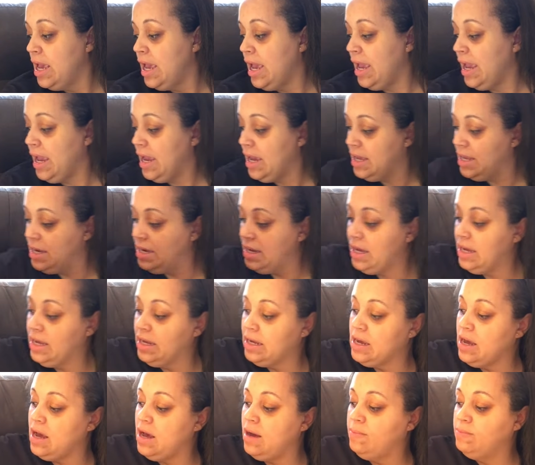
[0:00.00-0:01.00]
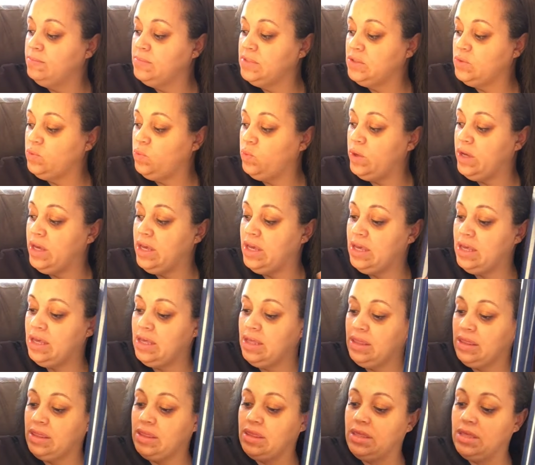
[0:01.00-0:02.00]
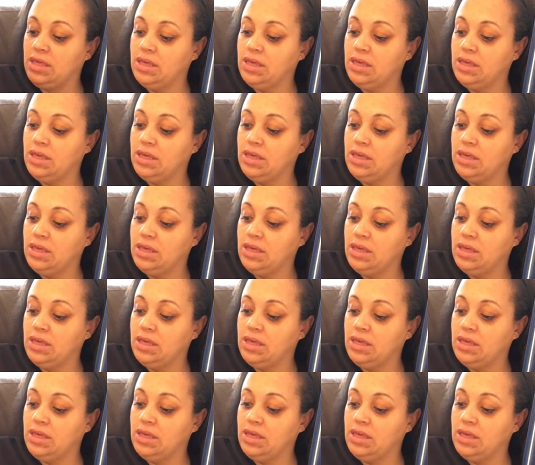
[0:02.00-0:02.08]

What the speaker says: and it comes with,